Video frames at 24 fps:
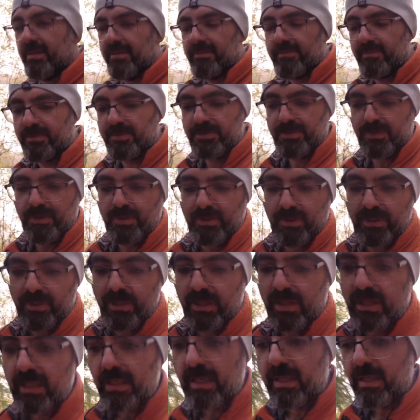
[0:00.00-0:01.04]
for sure.
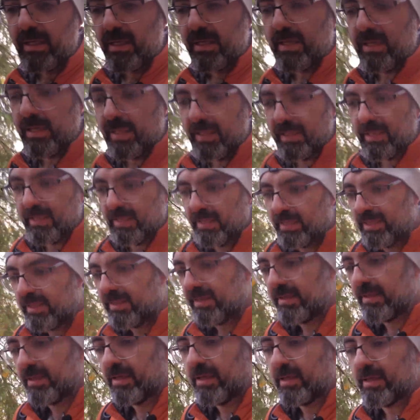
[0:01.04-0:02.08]

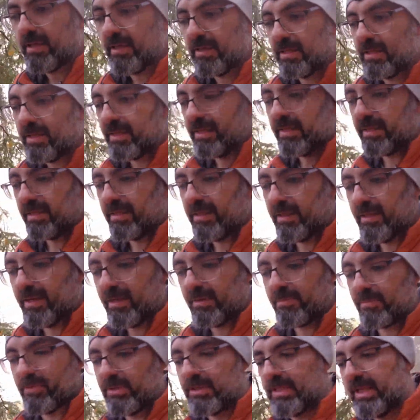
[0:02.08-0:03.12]

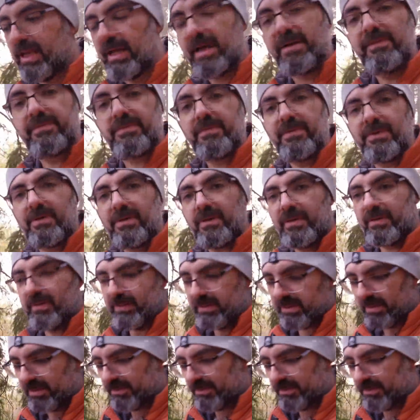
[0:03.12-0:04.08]
I will have other